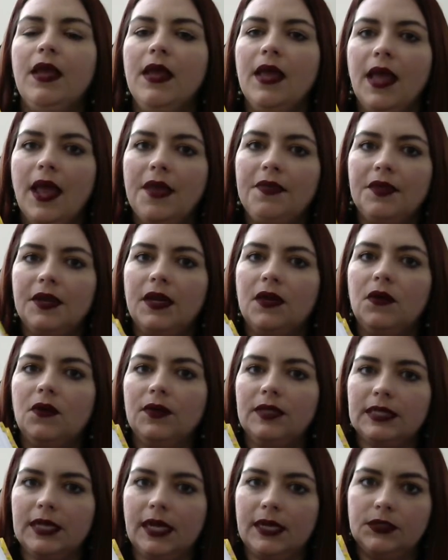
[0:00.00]
And then I
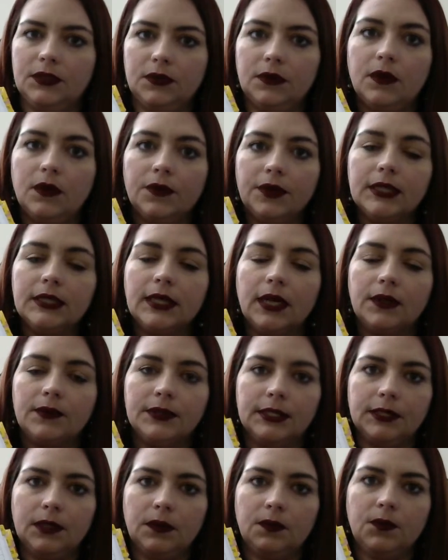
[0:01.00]
always like to note it down
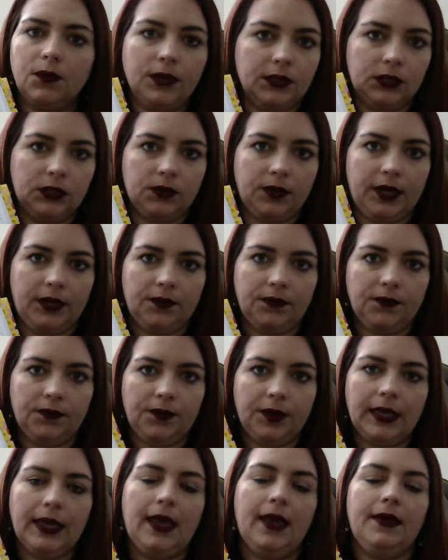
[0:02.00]
somewhere so I don't
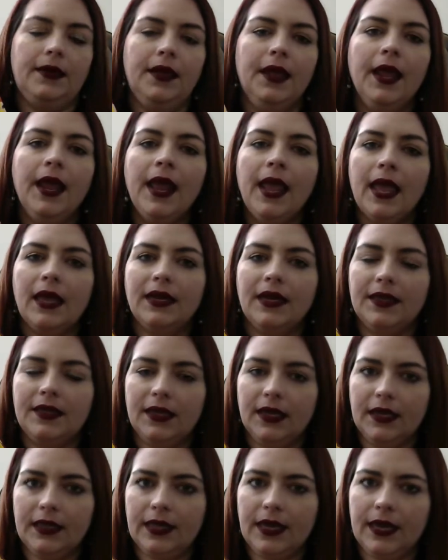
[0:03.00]
forget. And I
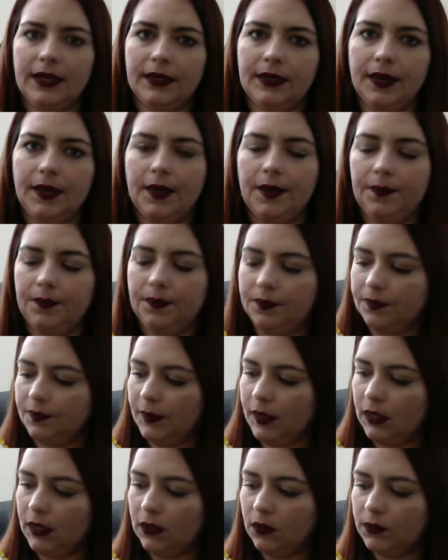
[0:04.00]
think that
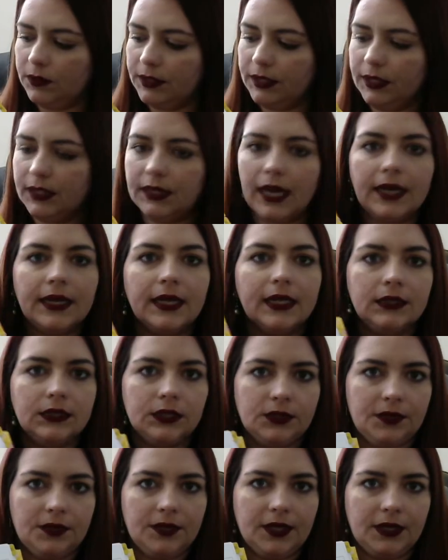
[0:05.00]
using that
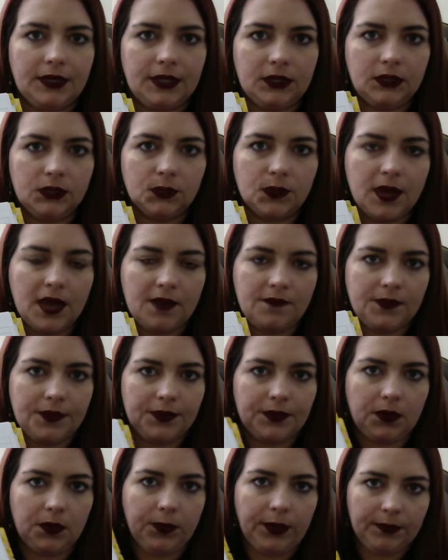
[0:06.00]
insert that they do have on
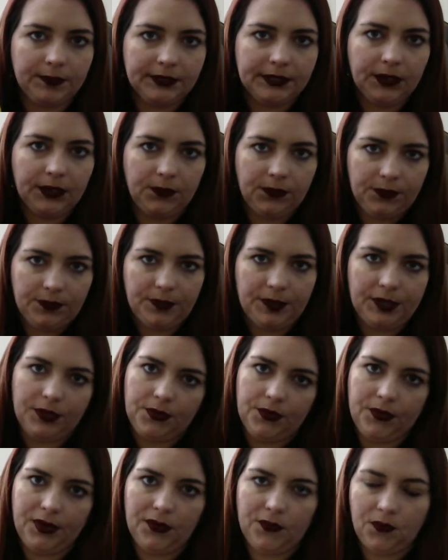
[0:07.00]
their website would be a
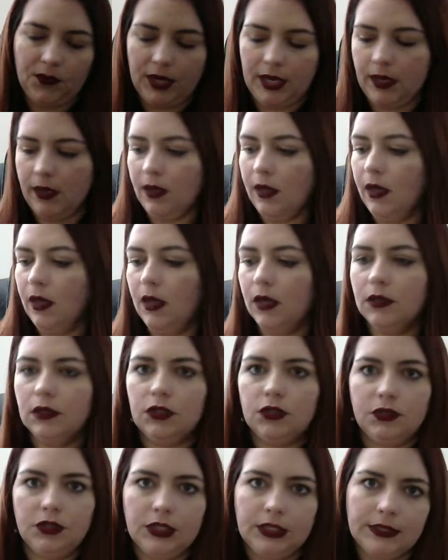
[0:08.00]
great way
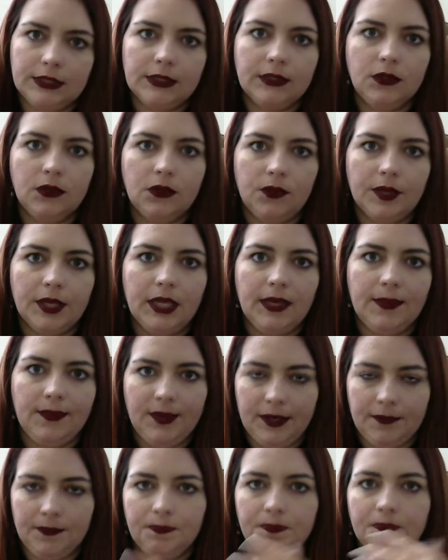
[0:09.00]
to just, keep
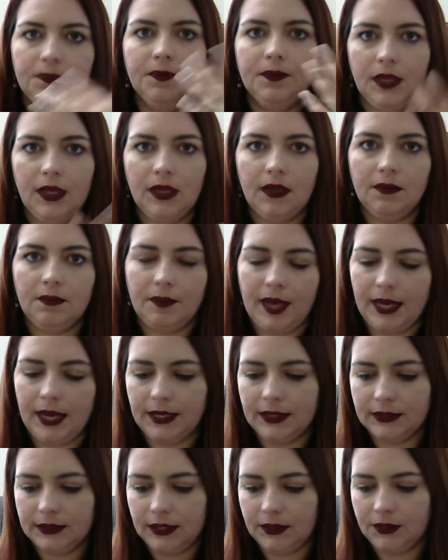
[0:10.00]
it in
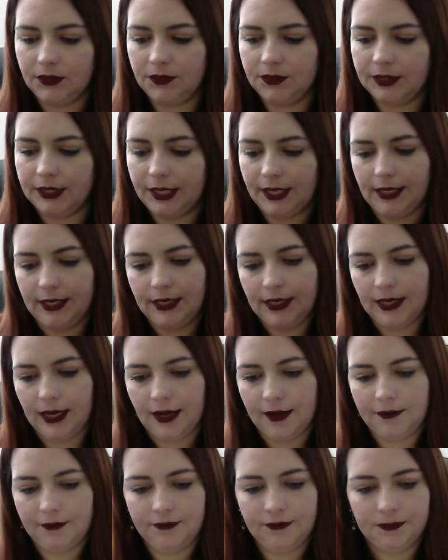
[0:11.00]
mind in your daily
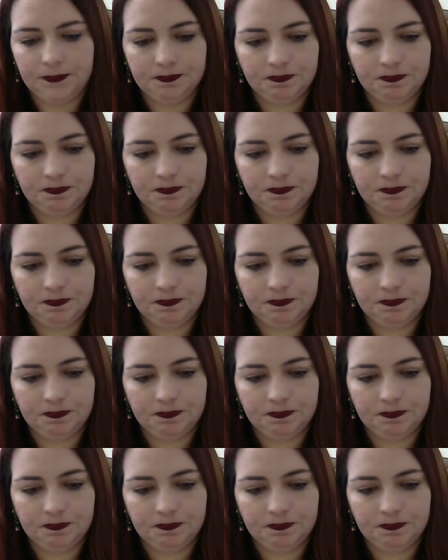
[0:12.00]
life.